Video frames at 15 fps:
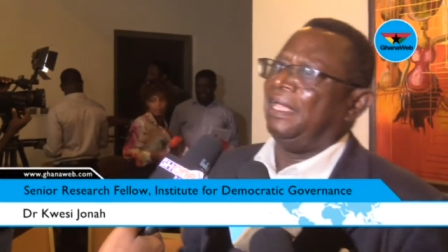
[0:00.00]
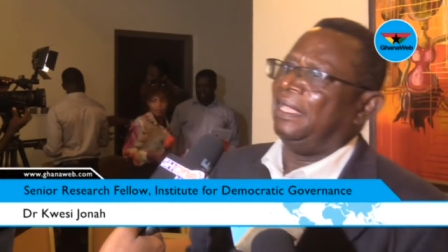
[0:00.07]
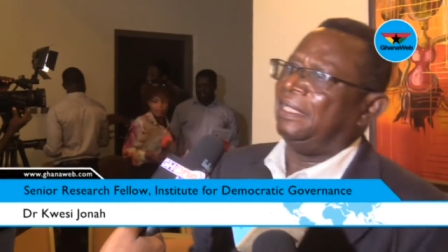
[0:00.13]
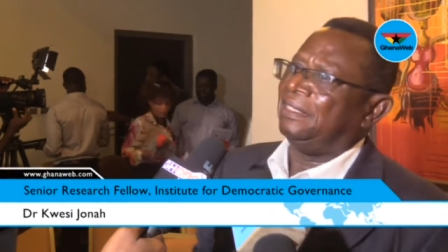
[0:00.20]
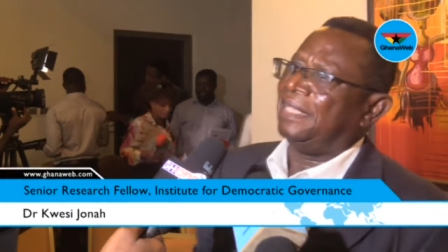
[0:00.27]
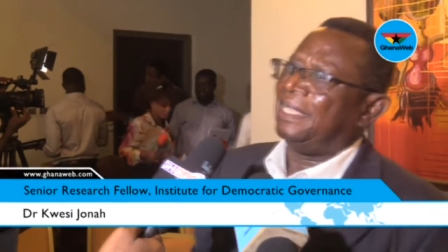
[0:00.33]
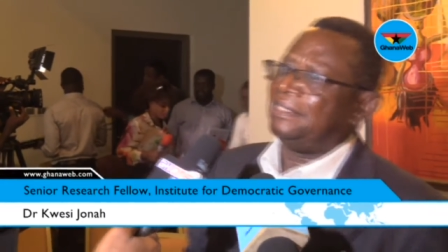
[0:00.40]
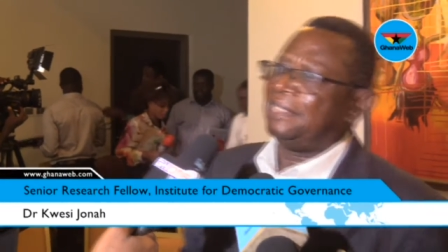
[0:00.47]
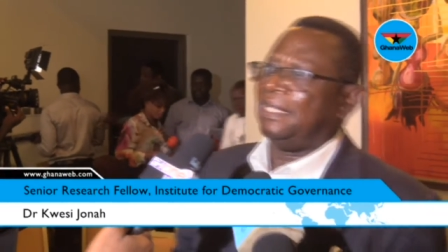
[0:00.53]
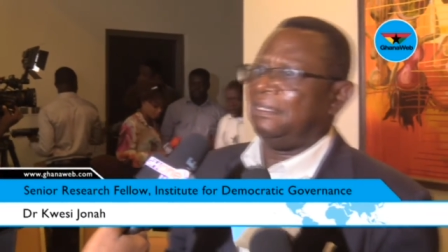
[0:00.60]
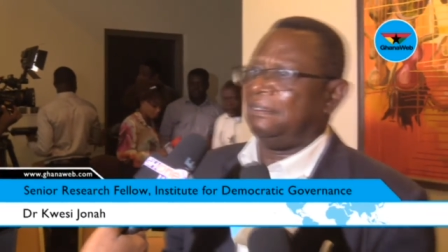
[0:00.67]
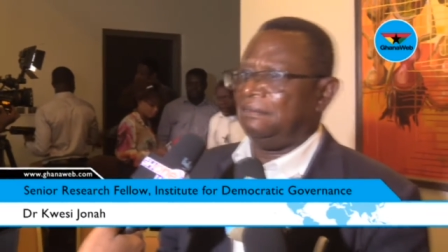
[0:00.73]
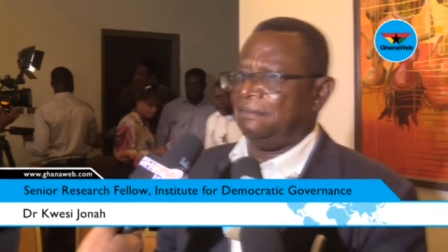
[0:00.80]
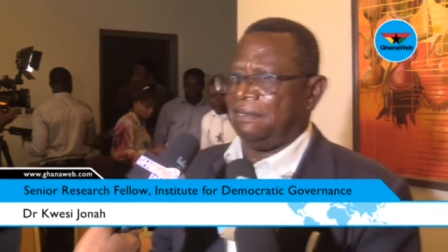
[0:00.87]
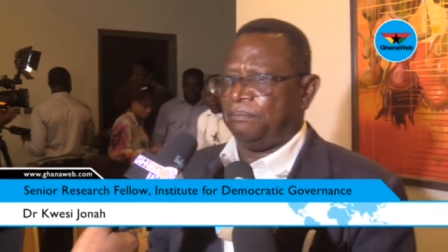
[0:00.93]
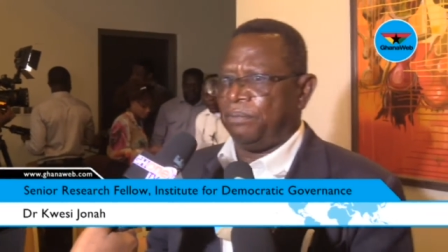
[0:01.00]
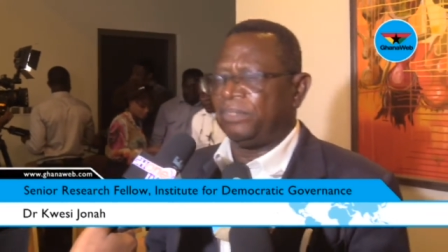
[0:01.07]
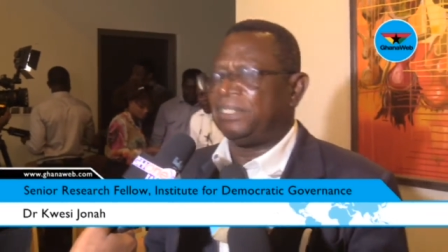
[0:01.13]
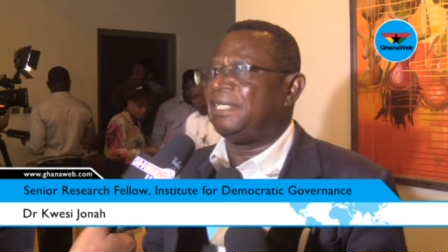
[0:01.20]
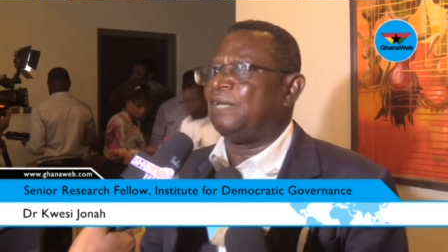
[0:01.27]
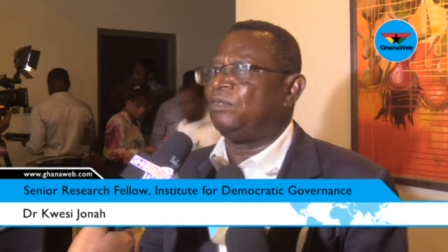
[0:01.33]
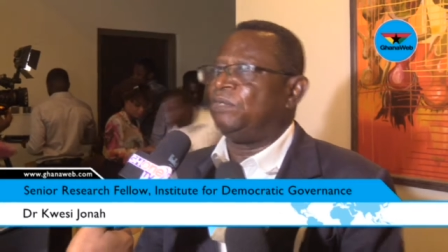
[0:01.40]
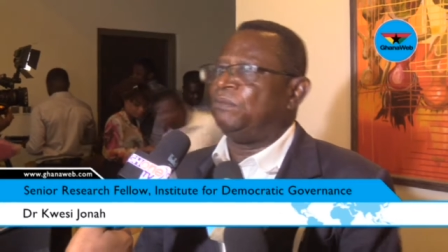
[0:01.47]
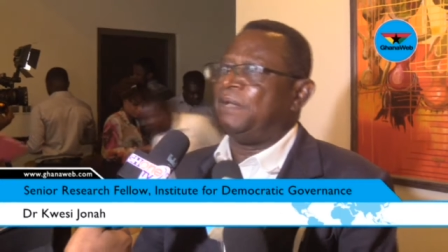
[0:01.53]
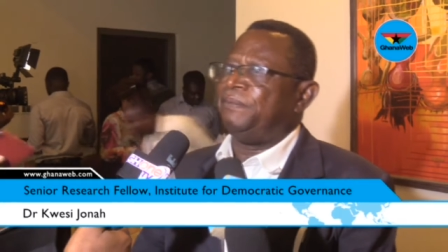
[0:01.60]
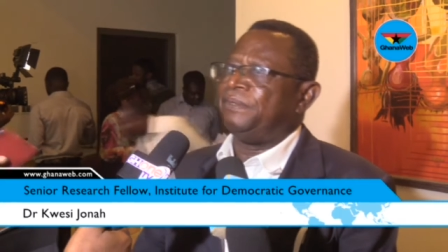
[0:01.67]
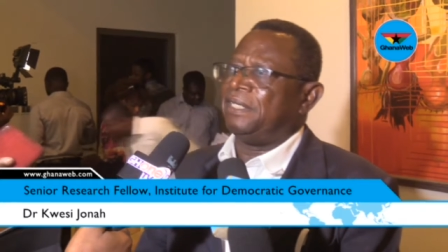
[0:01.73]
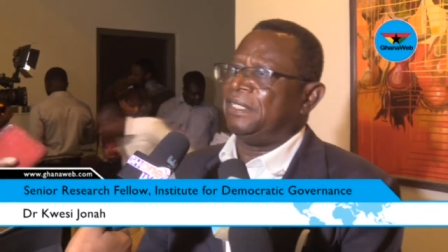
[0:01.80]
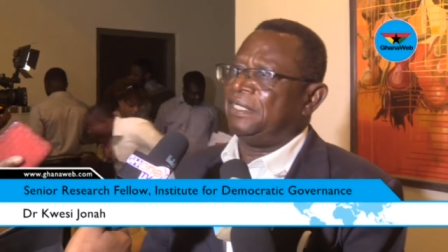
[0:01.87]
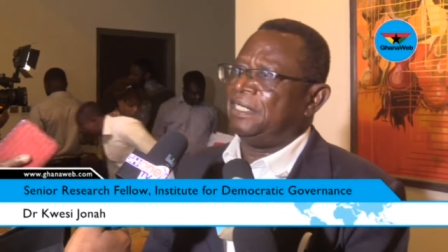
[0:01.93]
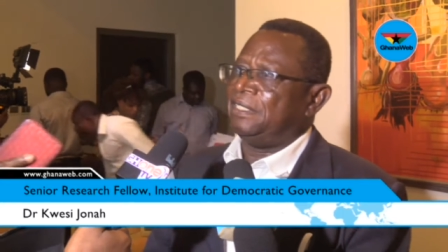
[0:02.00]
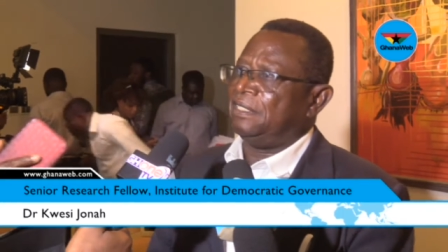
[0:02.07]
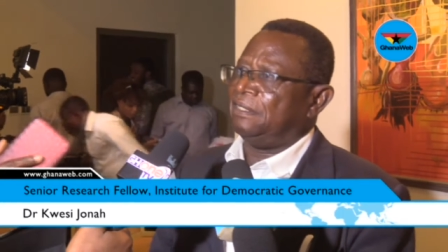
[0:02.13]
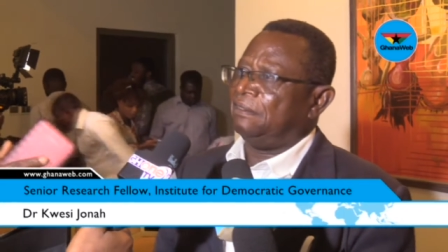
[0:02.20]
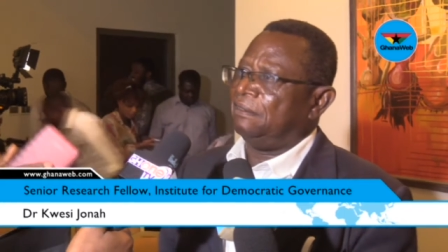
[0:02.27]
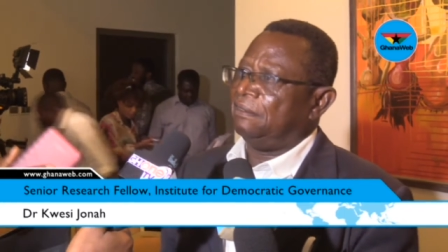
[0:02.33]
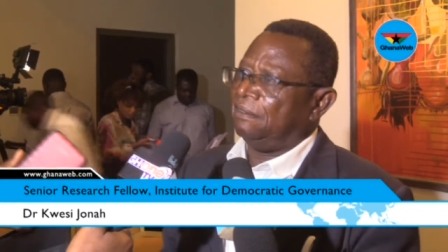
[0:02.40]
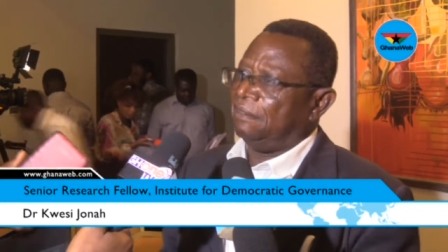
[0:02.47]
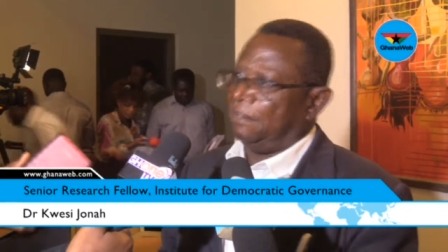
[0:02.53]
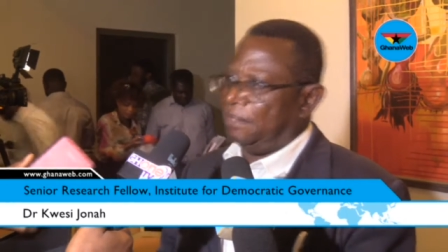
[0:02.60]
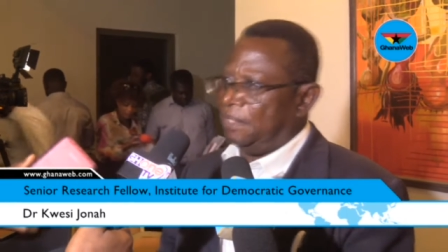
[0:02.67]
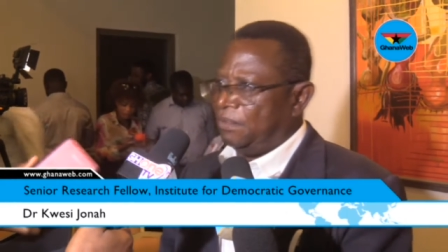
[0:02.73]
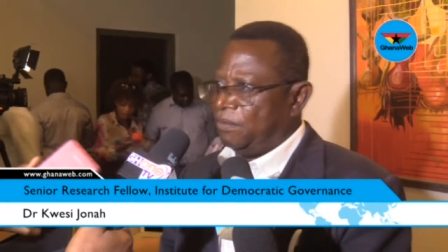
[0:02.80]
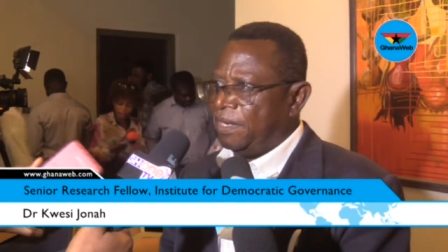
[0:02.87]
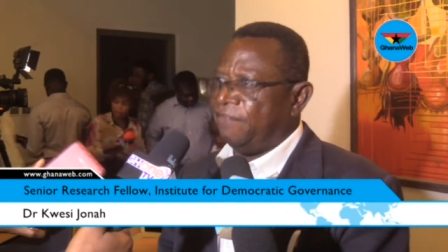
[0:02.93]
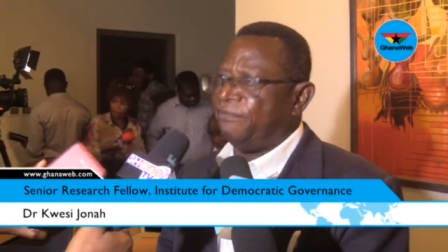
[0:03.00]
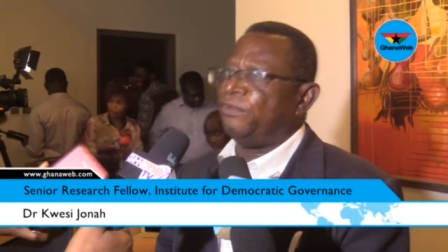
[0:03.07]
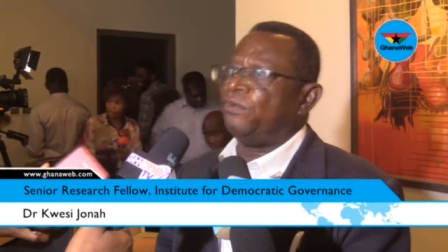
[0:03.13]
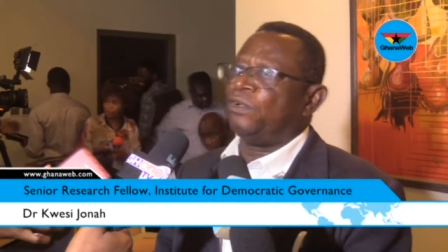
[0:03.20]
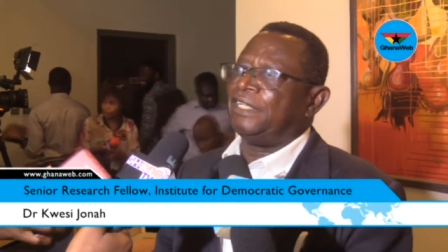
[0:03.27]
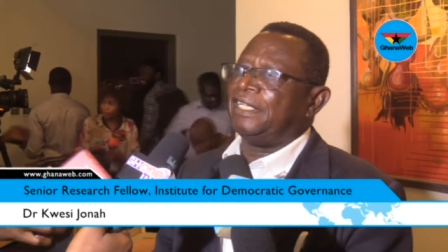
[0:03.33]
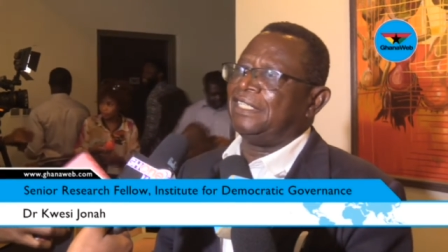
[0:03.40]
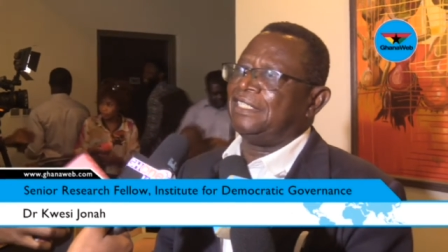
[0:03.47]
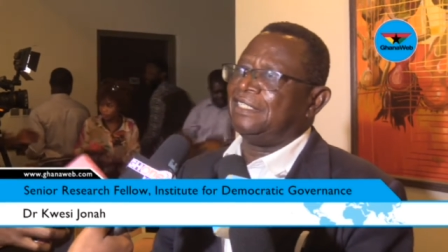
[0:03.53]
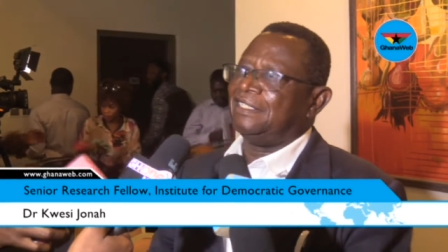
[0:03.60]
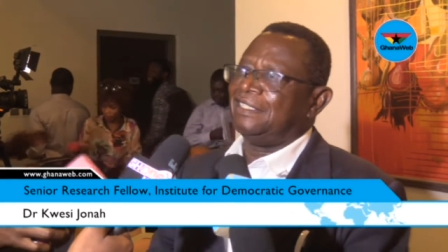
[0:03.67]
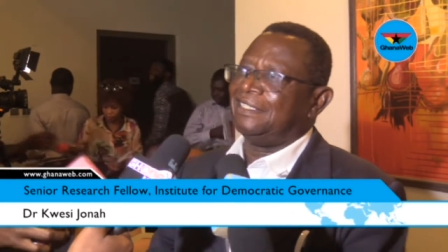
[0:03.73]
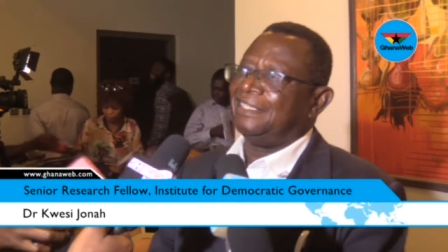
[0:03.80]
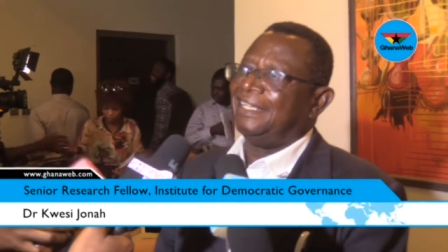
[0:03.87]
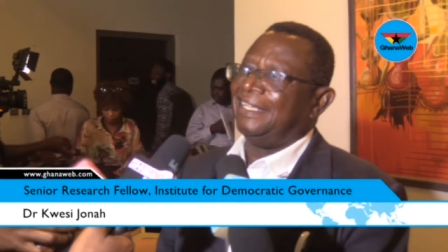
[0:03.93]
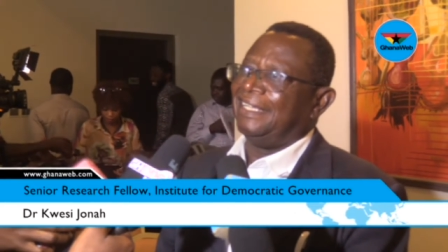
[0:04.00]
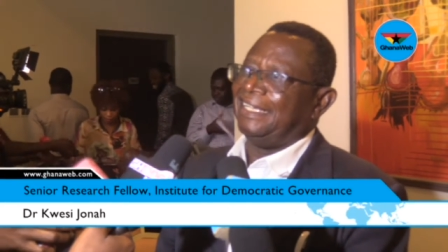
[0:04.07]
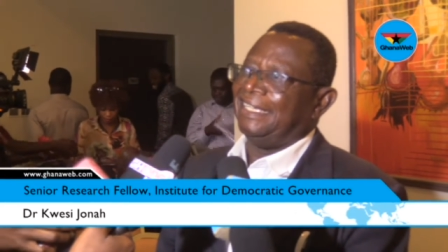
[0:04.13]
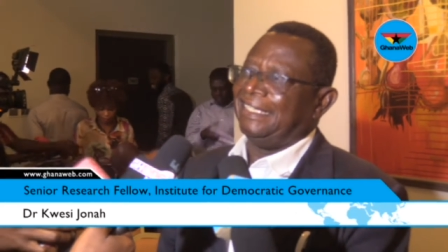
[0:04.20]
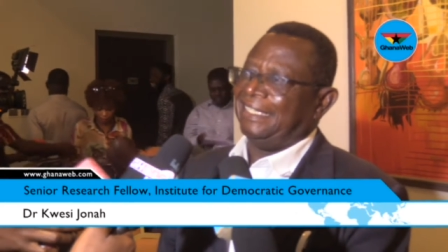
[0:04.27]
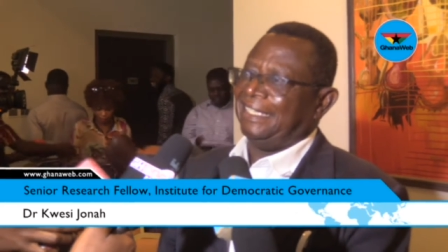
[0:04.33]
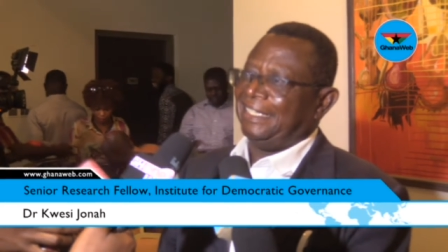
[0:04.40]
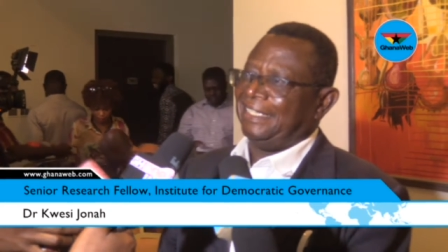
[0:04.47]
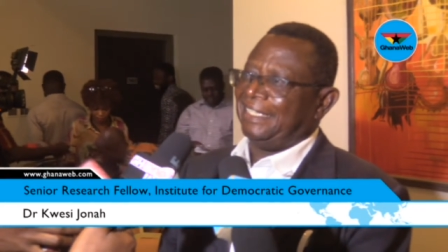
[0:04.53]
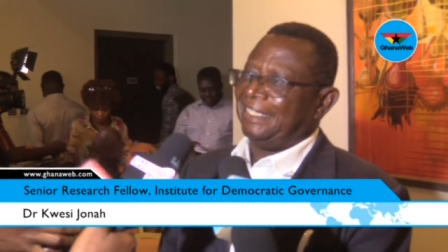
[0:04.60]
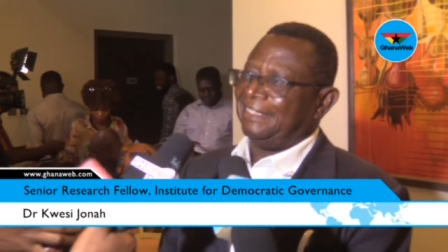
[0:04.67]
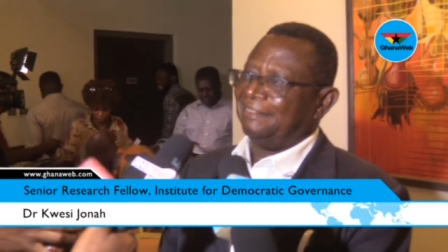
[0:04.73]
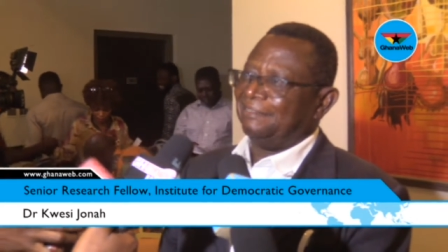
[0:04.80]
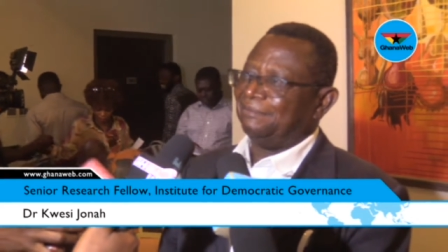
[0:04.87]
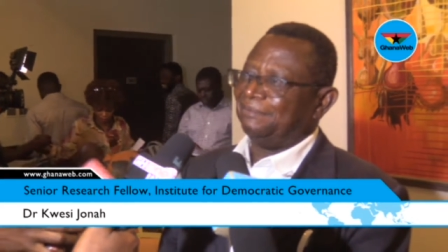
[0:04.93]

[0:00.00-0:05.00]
And as I pointed out in my presentation, there are quite a few contradictions in the data.